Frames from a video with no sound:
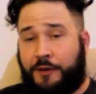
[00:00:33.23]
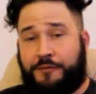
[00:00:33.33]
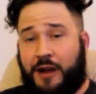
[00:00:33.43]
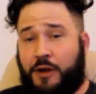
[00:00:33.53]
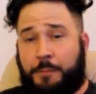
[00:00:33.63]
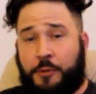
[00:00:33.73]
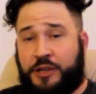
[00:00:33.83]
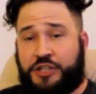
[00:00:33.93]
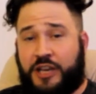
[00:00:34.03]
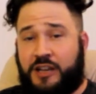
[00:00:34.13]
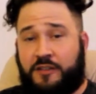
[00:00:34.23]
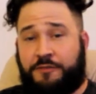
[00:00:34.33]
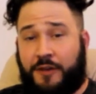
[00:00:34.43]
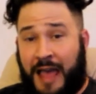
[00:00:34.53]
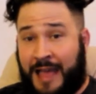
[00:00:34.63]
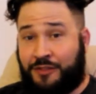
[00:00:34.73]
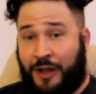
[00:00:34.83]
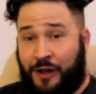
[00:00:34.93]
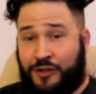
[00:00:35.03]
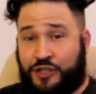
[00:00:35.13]
Very appreciative and
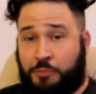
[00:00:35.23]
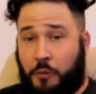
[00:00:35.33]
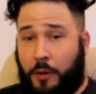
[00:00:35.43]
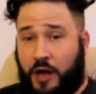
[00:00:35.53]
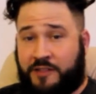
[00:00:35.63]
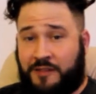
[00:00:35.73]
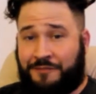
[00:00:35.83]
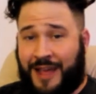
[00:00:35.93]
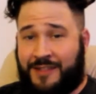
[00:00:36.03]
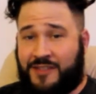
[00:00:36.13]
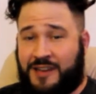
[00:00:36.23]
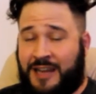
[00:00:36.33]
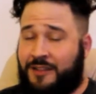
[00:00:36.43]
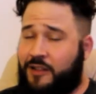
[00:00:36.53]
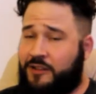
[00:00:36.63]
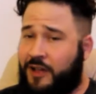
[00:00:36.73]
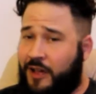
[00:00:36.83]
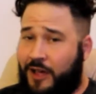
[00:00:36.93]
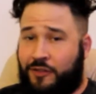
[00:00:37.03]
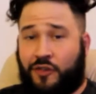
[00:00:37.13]
knowledgeable boxing fans in England.
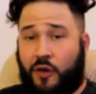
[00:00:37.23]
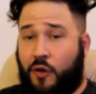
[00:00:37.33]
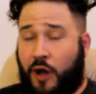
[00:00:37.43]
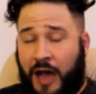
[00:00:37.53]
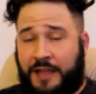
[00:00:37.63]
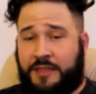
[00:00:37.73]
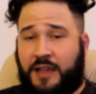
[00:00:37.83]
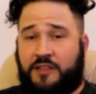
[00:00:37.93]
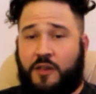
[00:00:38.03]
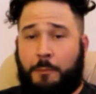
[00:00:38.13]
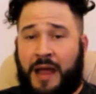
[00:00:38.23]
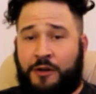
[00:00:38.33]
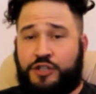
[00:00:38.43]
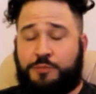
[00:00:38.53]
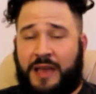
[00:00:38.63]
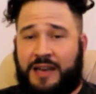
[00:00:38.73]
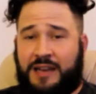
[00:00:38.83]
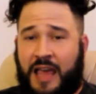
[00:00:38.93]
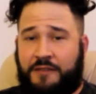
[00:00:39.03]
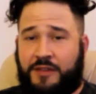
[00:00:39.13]
So I think it's a marriage made
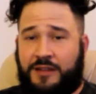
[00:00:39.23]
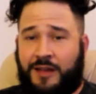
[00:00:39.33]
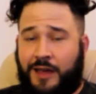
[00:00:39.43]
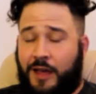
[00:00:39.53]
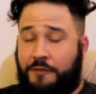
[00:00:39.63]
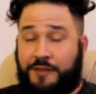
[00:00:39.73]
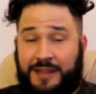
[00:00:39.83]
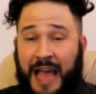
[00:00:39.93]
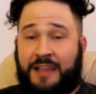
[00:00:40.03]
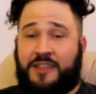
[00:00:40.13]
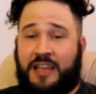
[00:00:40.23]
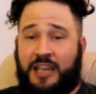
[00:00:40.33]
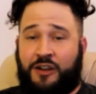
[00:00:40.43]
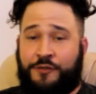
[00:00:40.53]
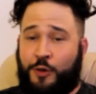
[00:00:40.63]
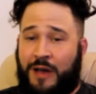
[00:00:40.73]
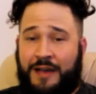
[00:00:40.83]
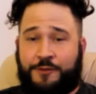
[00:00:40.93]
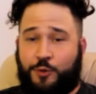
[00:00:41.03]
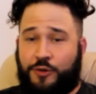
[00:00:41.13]
in heaven. Fantastic interview
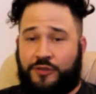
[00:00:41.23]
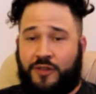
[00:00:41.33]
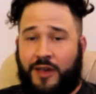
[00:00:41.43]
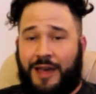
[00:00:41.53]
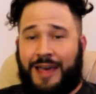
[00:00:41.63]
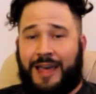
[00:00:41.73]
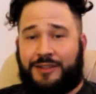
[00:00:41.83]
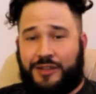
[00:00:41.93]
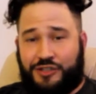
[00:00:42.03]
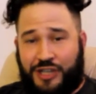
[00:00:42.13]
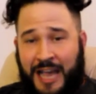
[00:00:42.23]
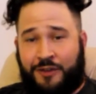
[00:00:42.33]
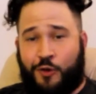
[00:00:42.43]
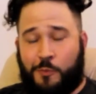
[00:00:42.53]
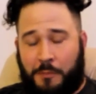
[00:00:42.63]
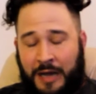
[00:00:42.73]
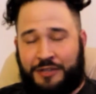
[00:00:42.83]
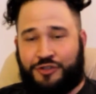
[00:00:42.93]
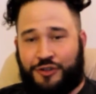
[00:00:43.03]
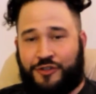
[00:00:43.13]
afterwards. The Jackal
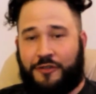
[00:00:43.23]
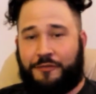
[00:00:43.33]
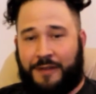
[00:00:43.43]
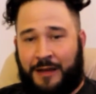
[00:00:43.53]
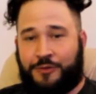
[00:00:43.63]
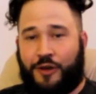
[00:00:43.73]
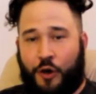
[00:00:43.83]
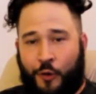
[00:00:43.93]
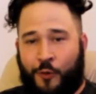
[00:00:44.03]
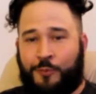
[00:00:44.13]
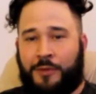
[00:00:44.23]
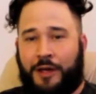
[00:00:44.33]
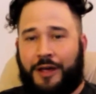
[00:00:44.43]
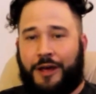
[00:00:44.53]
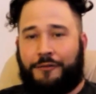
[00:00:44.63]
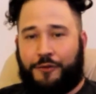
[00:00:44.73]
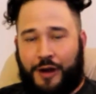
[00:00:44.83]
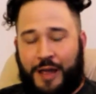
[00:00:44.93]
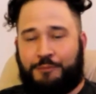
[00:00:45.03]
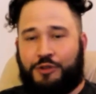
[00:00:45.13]
might just have found a home
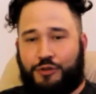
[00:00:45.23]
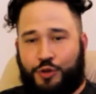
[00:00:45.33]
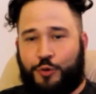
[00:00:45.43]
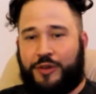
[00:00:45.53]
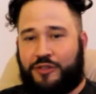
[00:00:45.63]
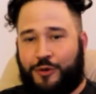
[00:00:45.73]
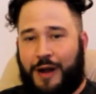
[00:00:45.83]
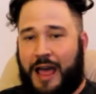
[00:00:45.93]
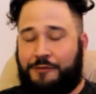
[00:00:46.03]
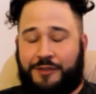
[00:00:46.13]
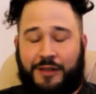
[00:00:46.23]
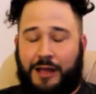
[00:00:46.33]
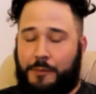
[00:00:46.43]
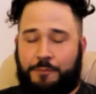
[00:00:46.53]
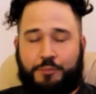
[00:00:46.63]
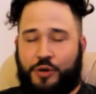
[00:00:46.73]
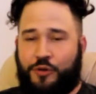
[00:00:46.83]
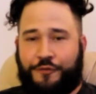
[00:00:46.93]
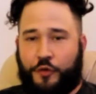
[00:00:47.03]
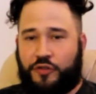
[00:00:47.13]
for him to do his craft.
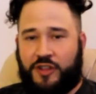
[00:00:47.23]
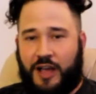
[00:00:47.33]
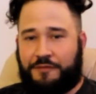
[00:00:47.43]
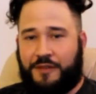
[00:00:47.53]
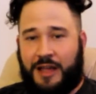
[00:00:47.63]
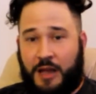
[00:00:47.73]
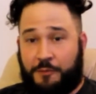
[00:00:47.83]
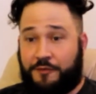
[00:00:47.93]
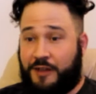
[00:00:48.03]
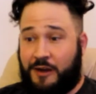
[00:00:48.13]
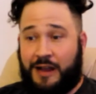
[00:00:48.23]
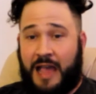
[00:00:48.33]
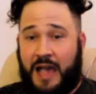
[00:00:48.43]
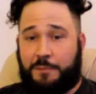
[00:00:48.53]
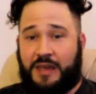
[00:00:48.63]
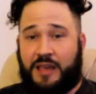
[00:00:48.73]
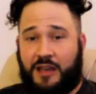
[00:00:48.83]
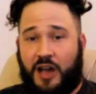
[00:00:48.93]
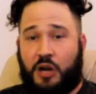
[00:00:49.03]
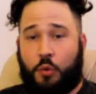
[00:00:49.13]
Beautiful stuff, and I'm very happy
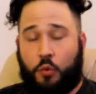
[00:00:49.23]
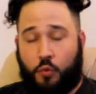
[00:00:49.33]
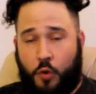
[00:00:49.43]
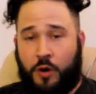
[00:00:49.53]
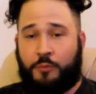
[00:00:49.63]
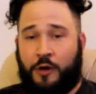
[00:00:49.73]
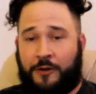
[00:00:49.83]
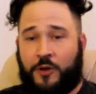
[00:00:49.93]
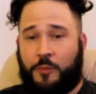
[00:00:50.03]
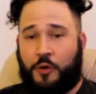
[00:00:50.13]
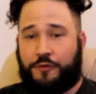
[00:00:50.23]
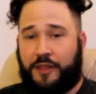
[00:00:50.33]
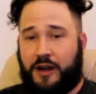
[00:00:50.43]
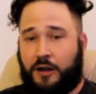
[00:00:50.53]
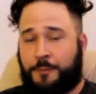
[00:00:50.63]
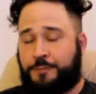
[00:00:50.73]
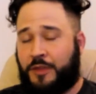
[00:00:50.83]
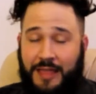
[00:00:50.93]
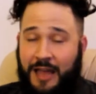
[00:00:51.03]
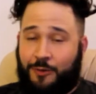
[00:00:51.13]
he got a warm welcome over there.
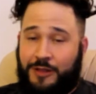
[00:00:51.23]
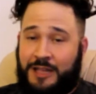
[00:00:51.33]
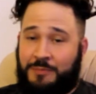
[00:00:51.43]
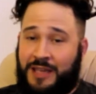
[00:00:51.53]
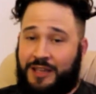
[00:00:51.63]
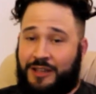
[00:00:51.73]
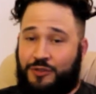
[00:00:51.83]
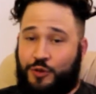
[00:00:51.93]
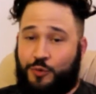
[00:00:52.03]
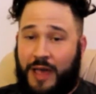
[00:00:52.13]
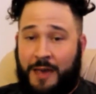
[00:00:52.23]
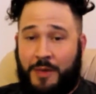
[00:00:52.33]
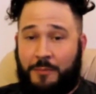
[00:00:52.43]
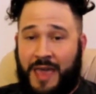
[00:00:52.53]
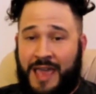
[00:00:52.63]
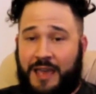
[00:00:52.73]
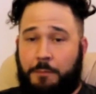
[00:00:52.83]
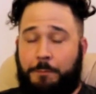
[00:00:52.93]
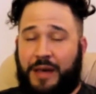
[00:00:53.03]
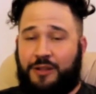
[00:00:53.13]
That'll lead me into MMA.
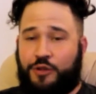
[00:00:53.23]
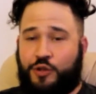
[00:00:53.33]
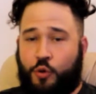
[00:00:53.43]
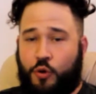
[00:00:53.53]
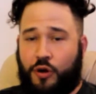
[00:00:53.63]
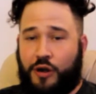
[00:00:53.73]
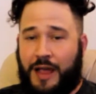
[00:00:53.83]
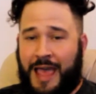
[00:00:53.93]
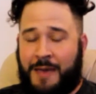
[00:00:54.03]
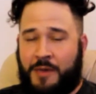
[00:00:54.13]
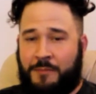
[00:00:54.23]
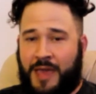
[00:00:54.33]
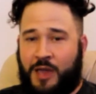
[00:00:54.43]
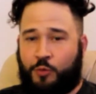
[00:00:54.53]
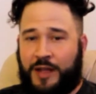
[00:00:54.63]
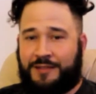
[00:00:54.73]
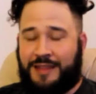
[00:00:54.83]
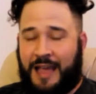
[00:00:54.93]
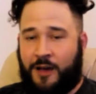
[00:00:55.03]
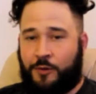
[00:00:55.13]
Bellator MMA went
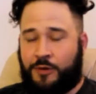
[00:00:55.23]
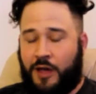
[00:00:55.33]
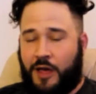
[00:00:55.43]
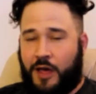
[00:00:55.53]
down.